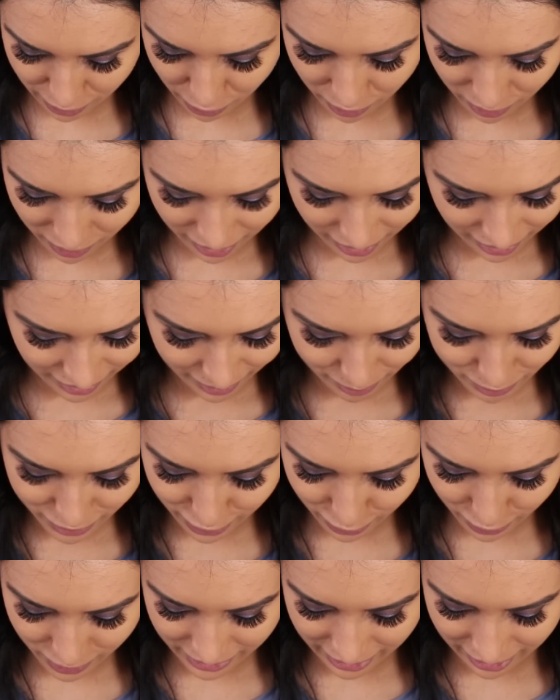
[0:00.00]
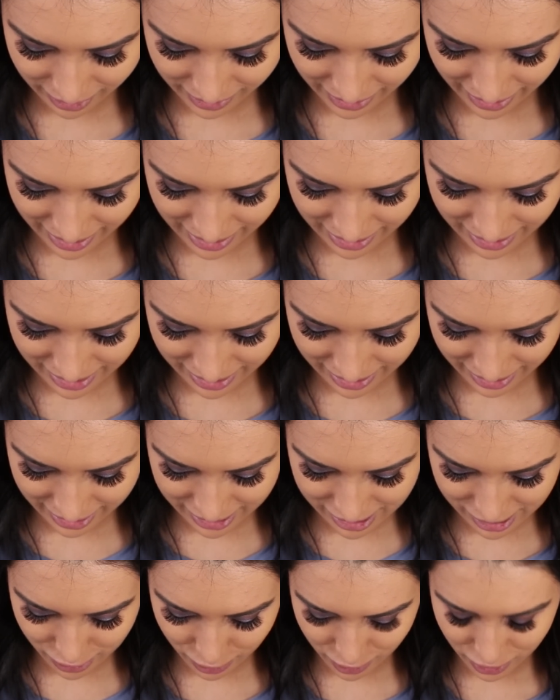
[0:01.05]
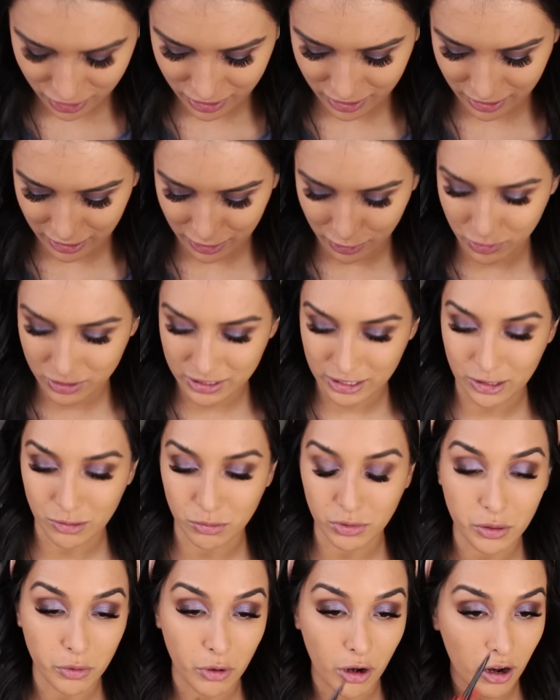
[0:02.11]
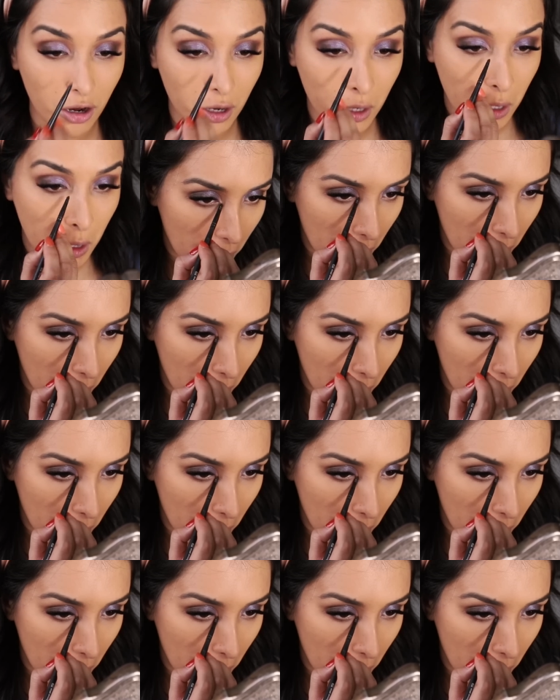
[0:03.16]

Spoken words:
Oh God, I'm so scared that anything I do is just gonna go terribly wrong.